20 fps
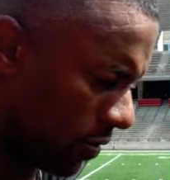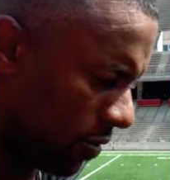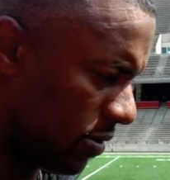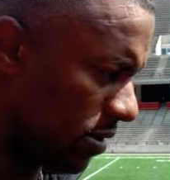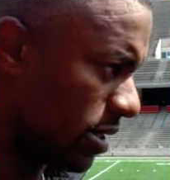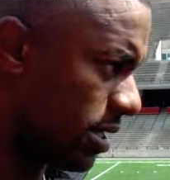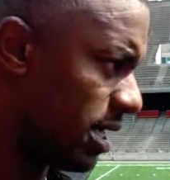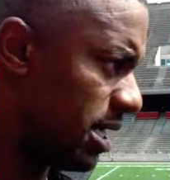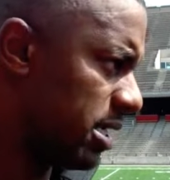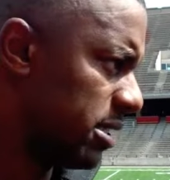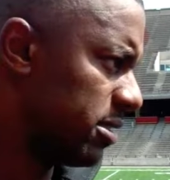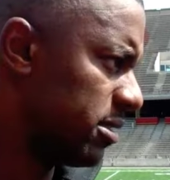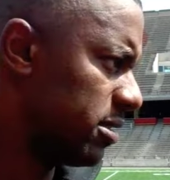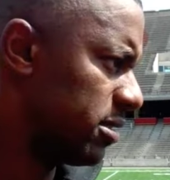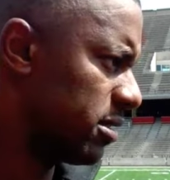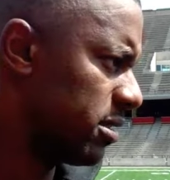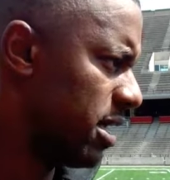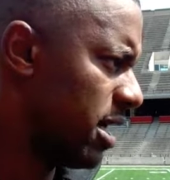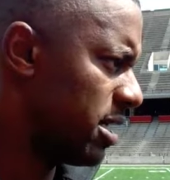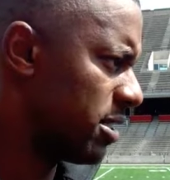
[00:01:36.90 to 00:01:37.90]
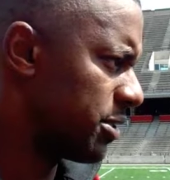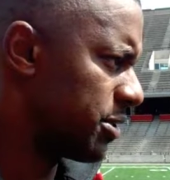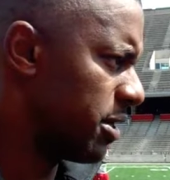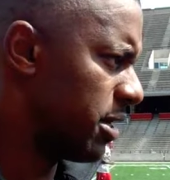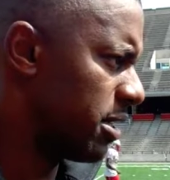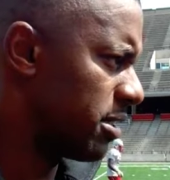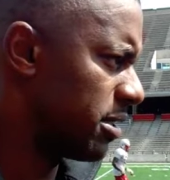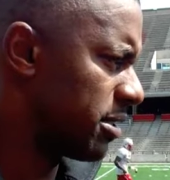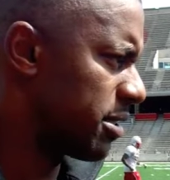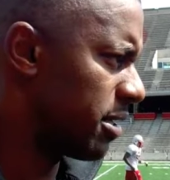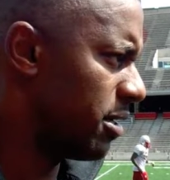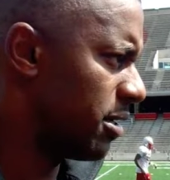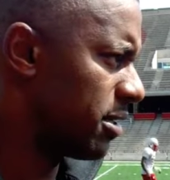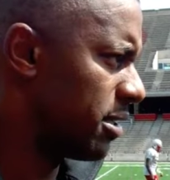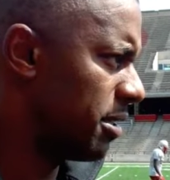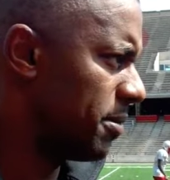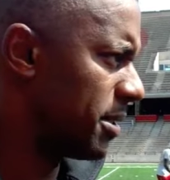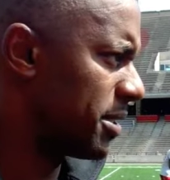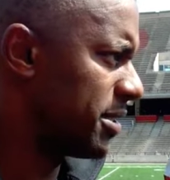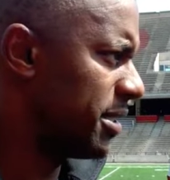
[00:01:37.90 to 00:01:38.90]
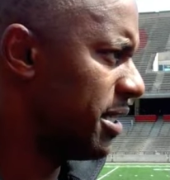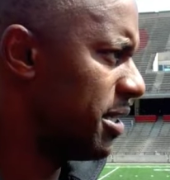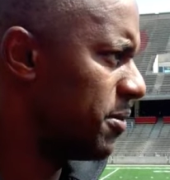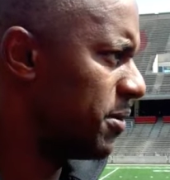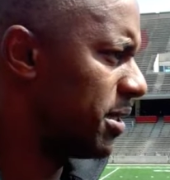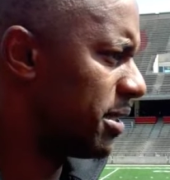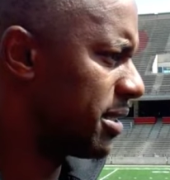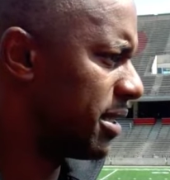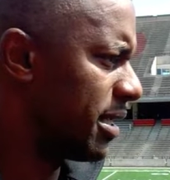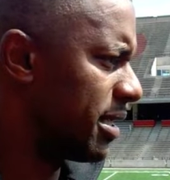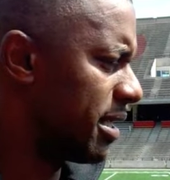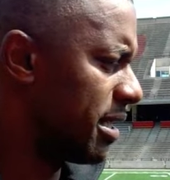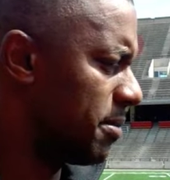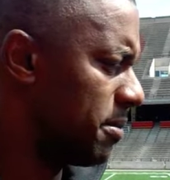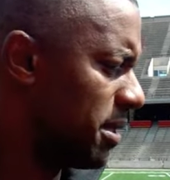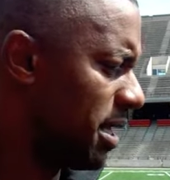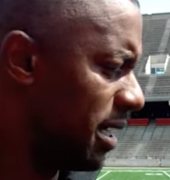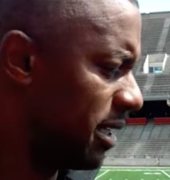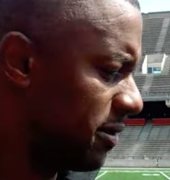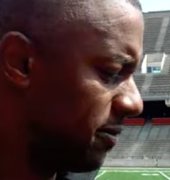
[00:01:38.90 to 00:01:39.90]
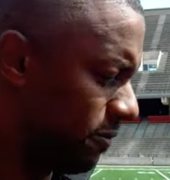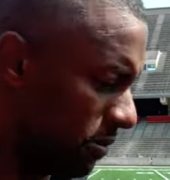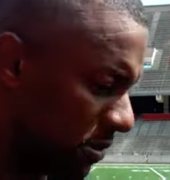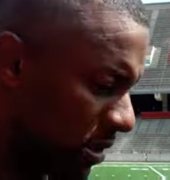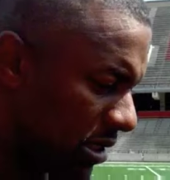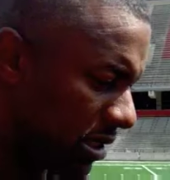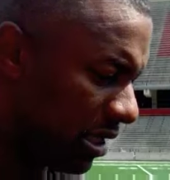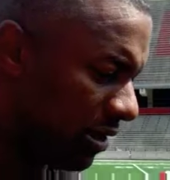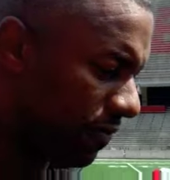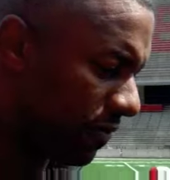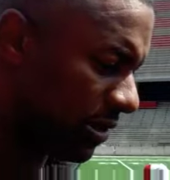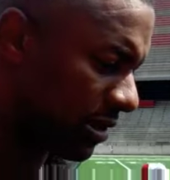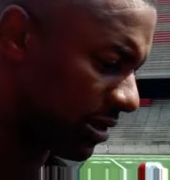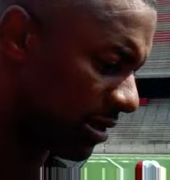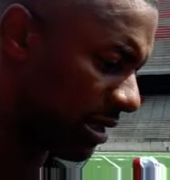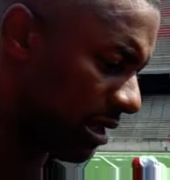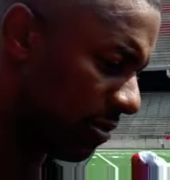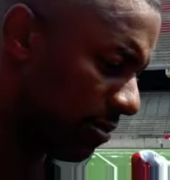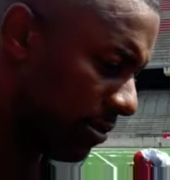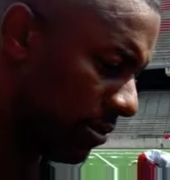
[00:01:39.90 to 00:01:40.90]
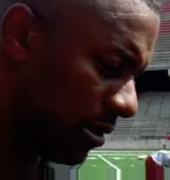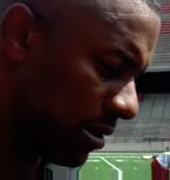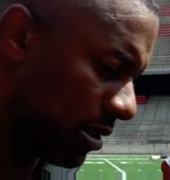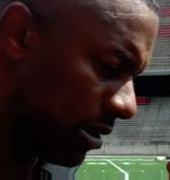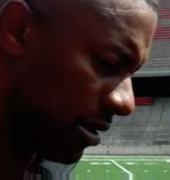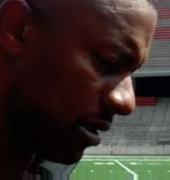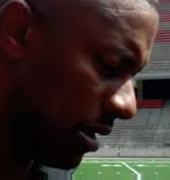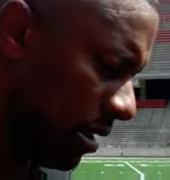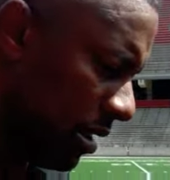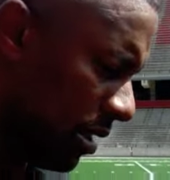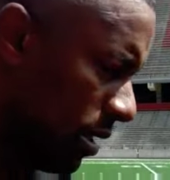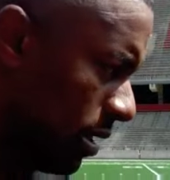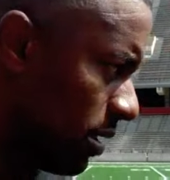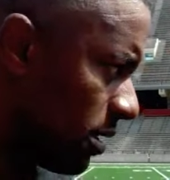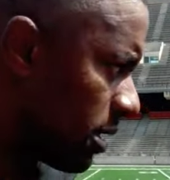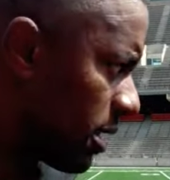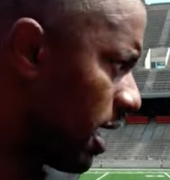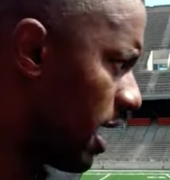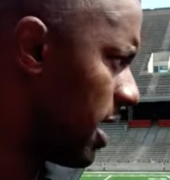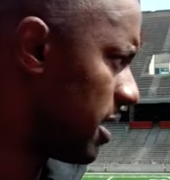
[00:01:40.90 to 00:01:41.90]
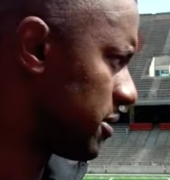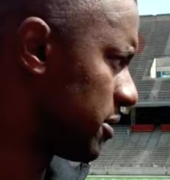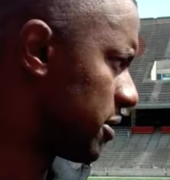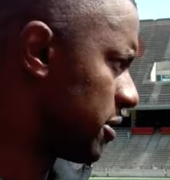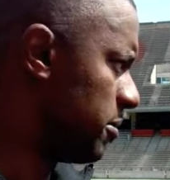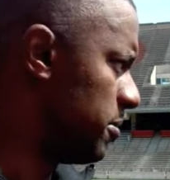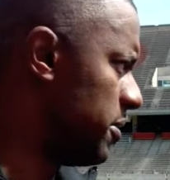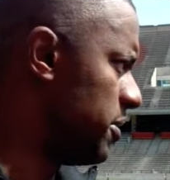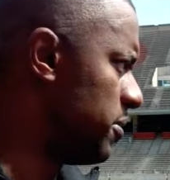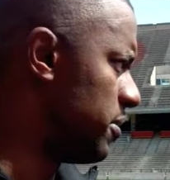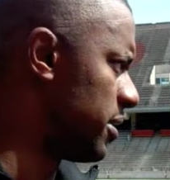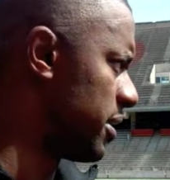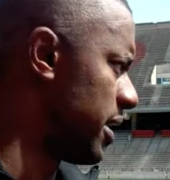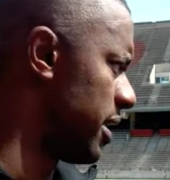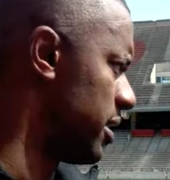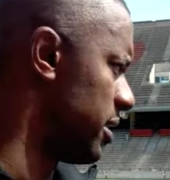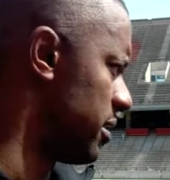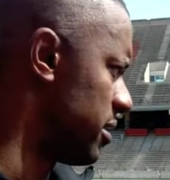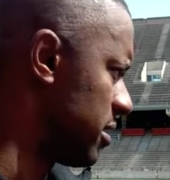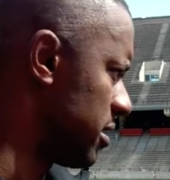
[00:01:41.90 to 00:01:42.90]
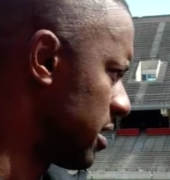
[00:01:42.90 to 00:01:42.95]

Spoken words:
Well, guys starting to talk up. I'll tell you one thing that I'm liking from a defense standpoint is guys are communicating.